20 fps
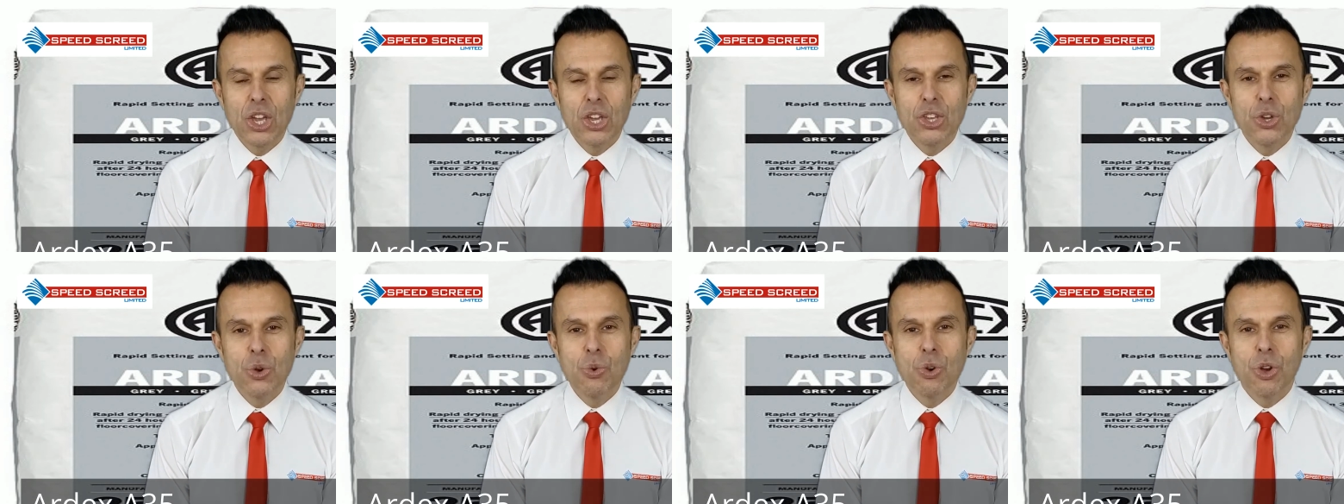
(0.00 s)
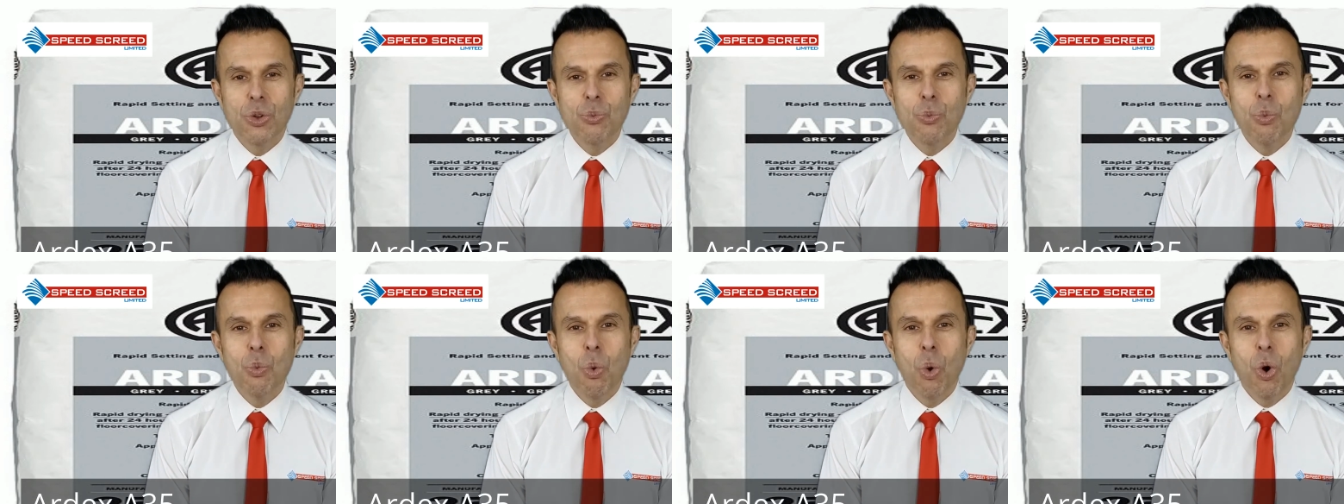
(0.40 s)
you
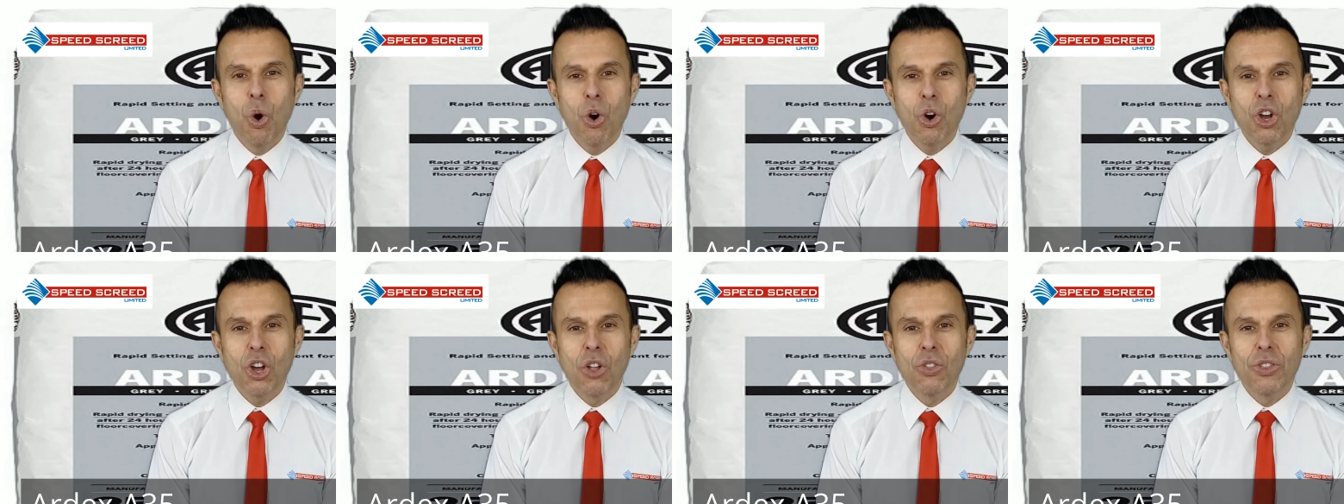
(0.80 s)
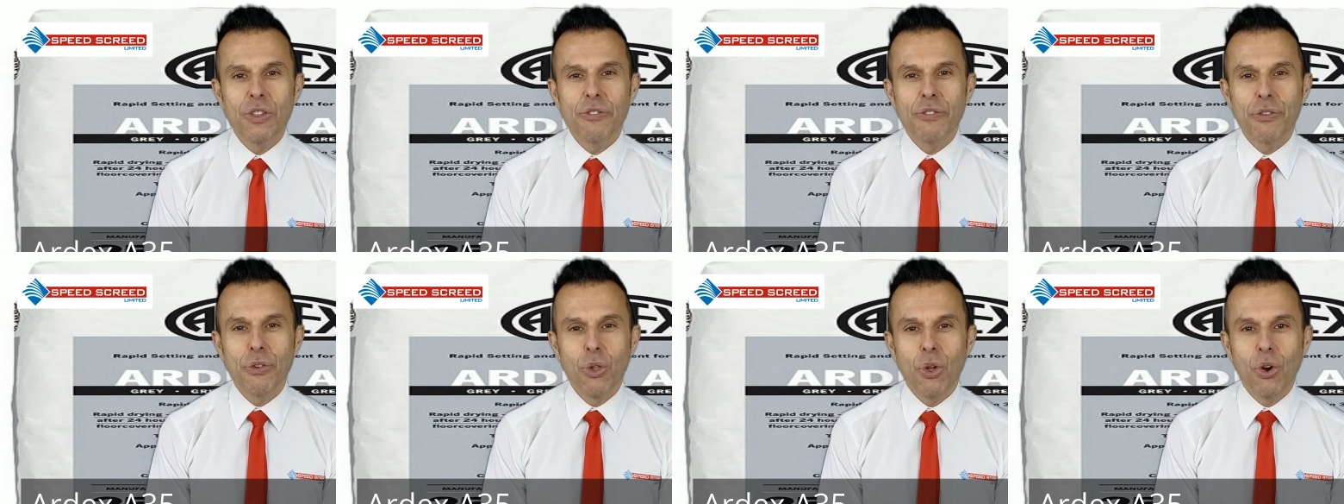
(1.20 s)
can walk on the
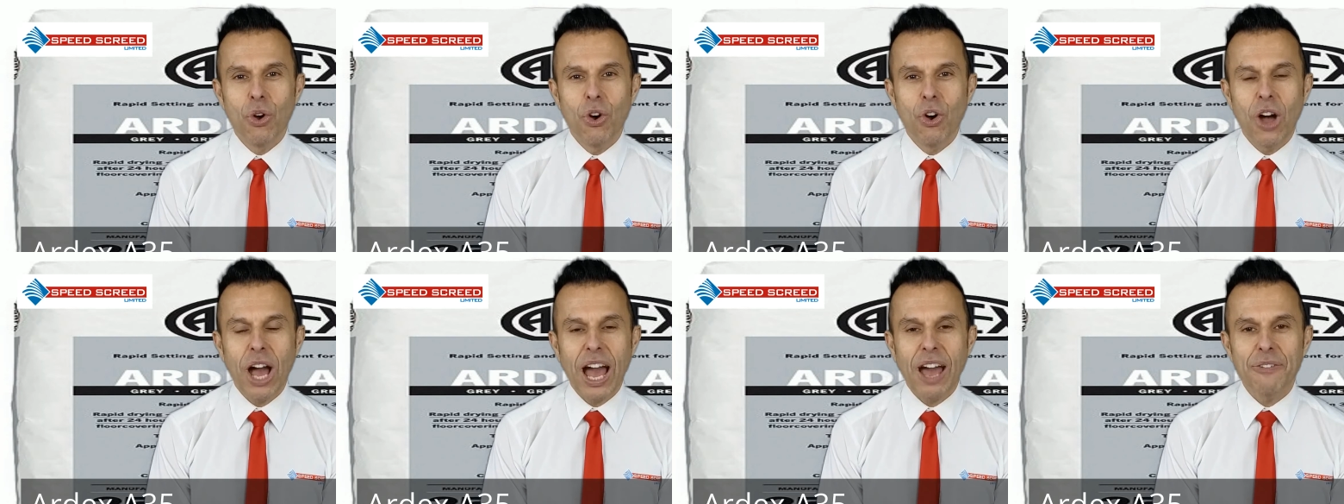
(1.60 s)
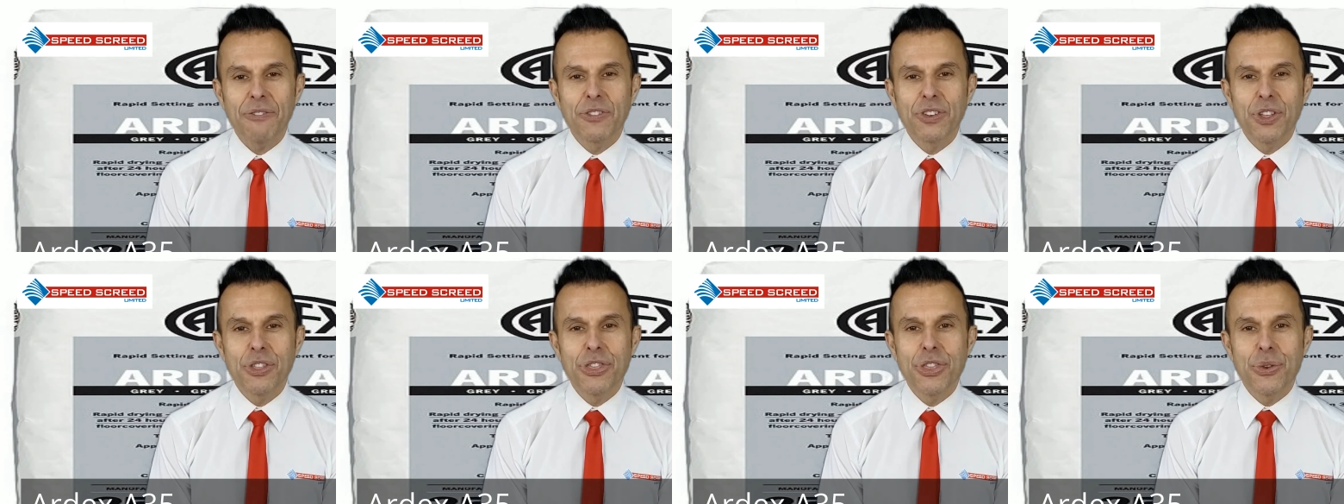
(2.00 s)
floor
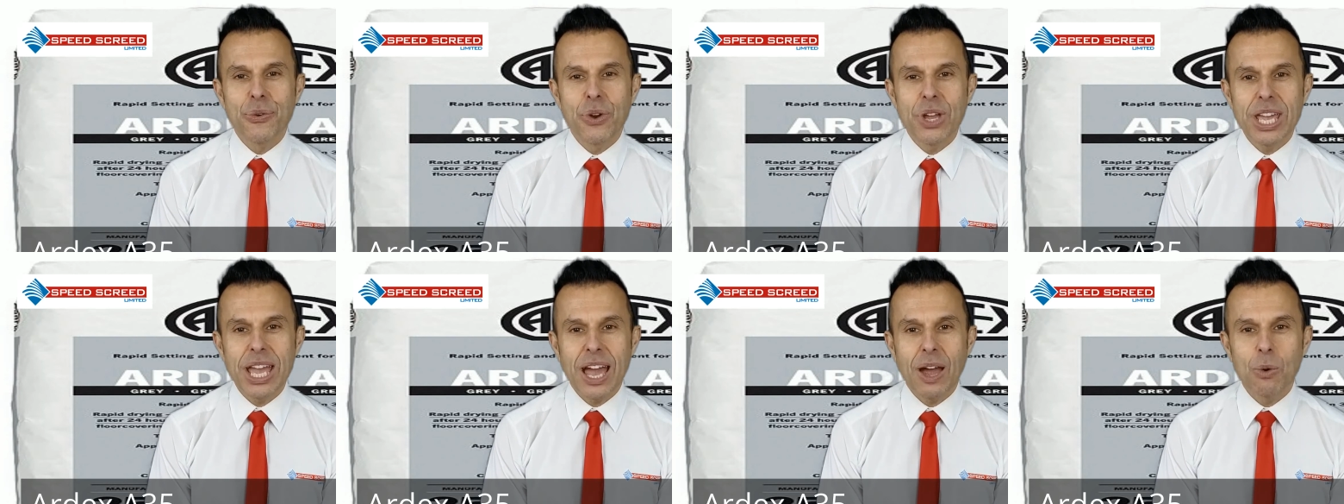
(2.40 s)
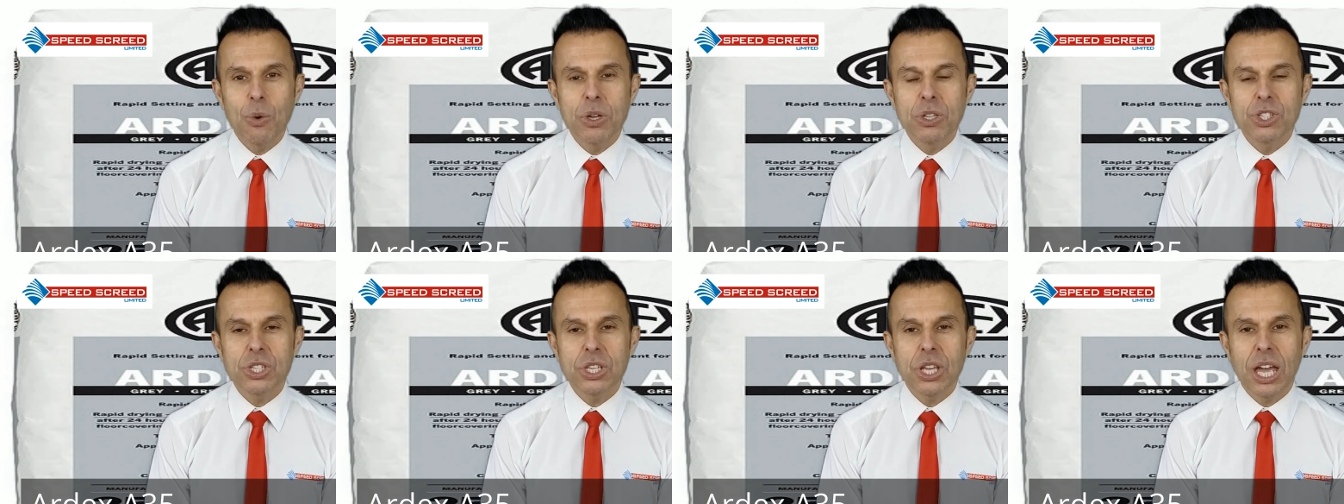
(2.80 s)
after three
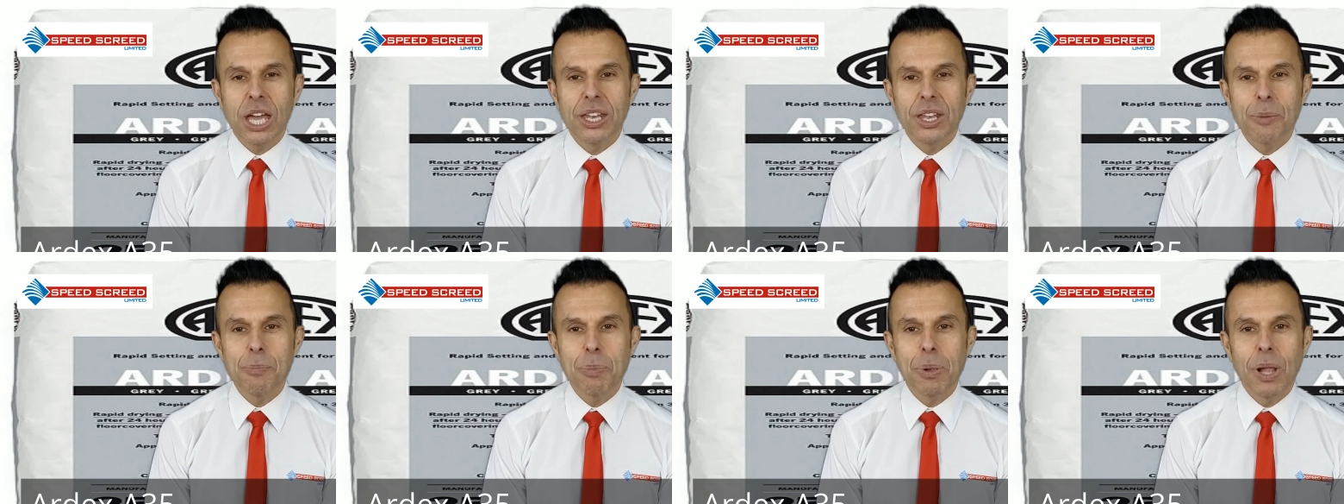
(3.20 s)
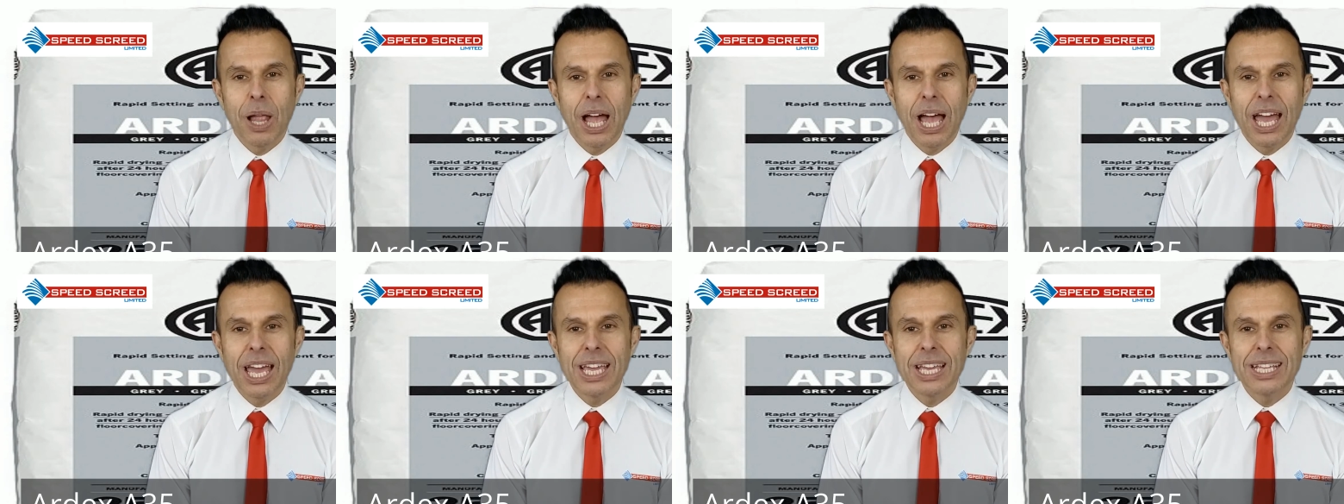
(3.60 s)
hours and
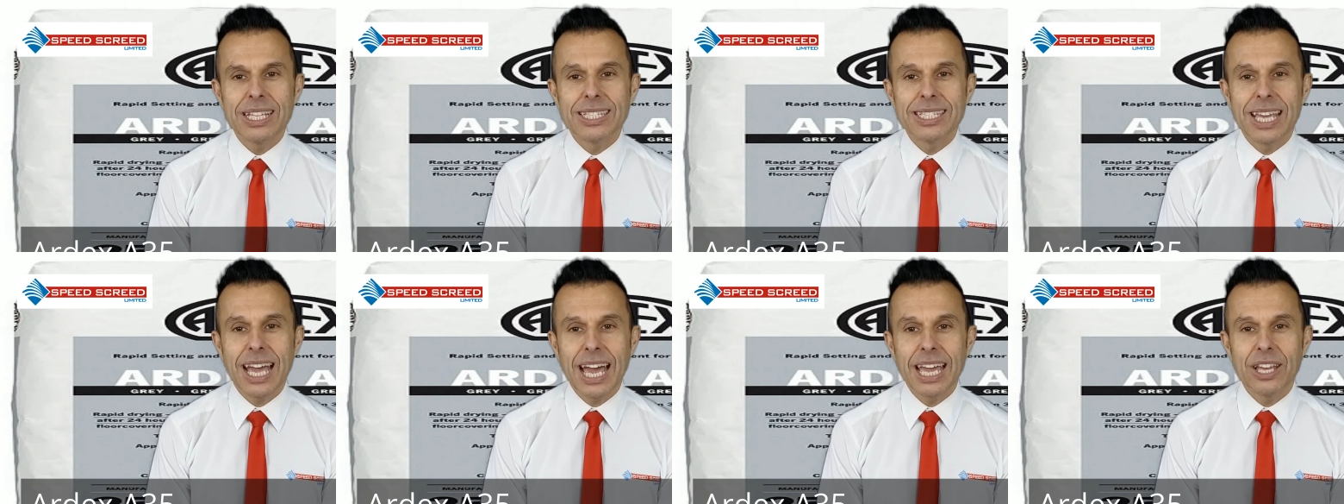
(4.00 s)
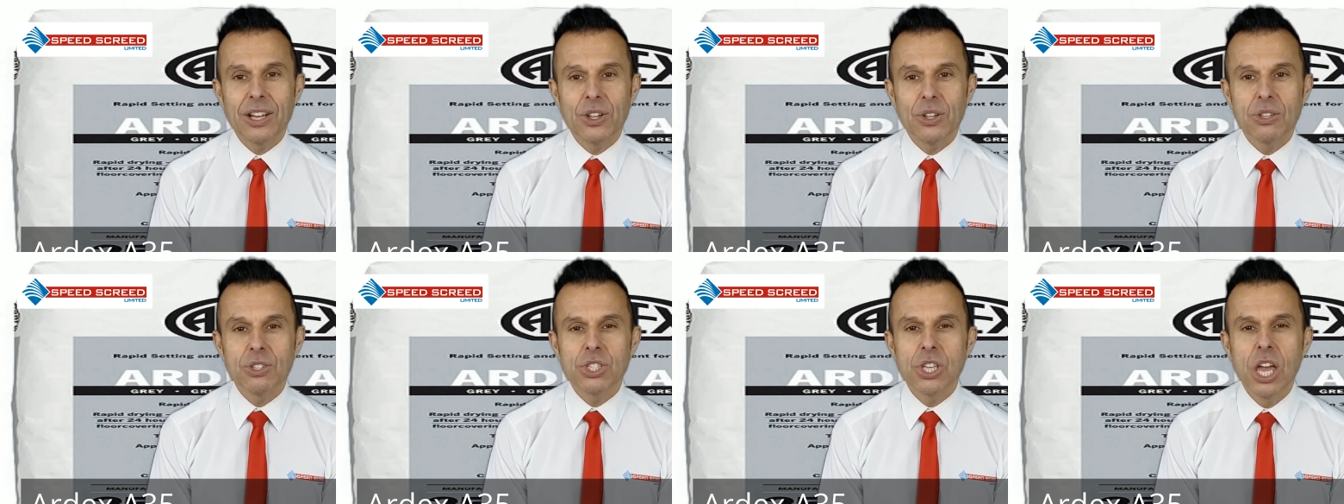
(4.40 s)
apply
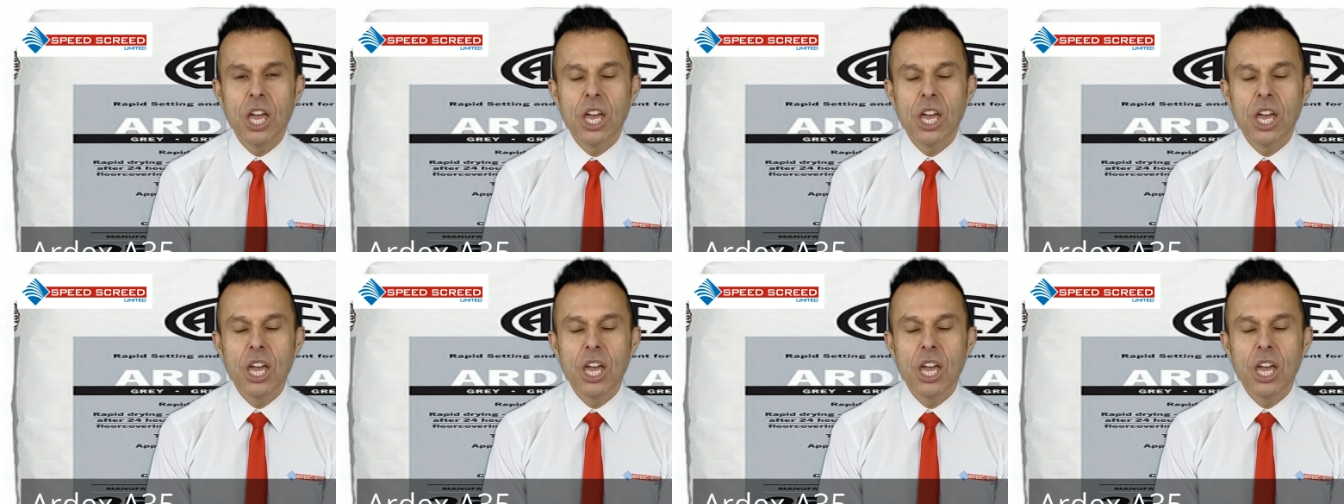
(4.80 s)
tiles,